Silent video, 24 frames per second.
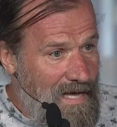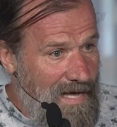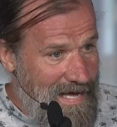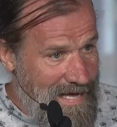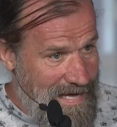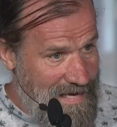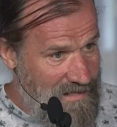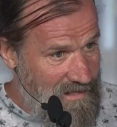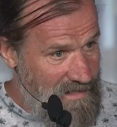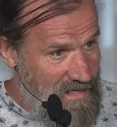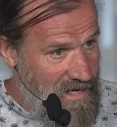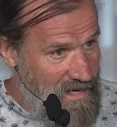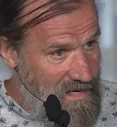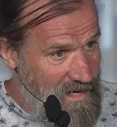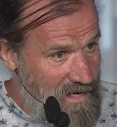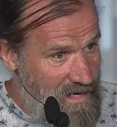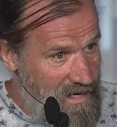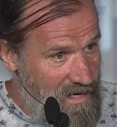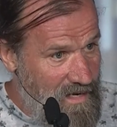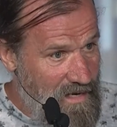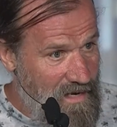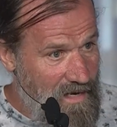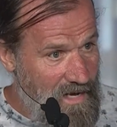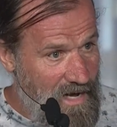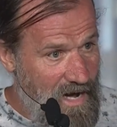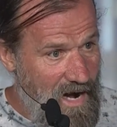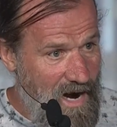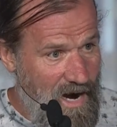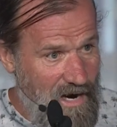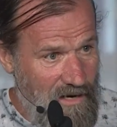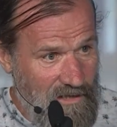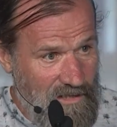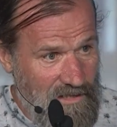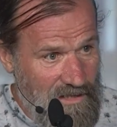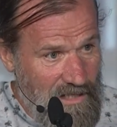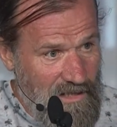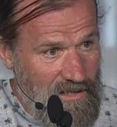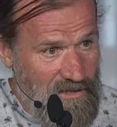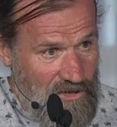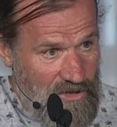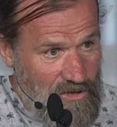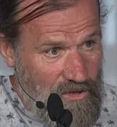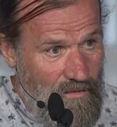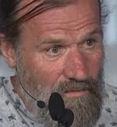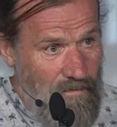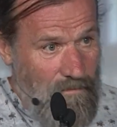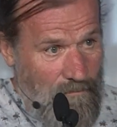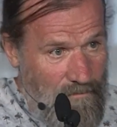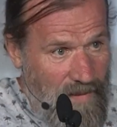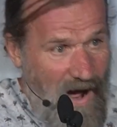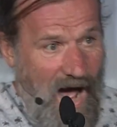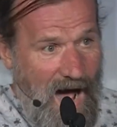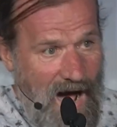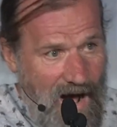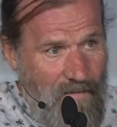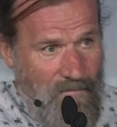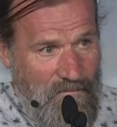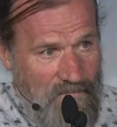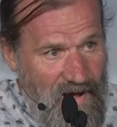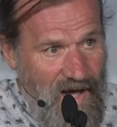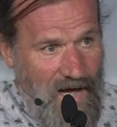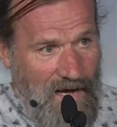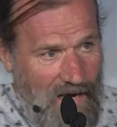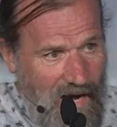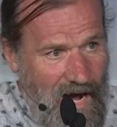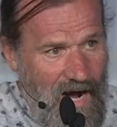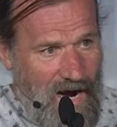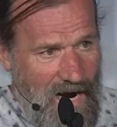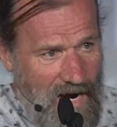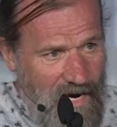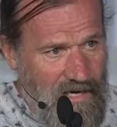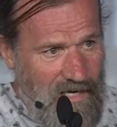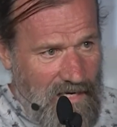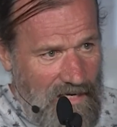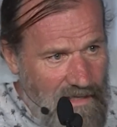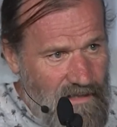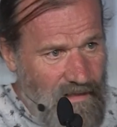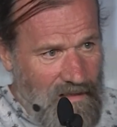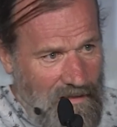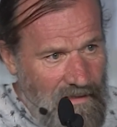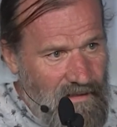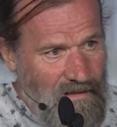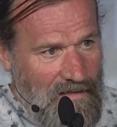And the heart needs to pump harder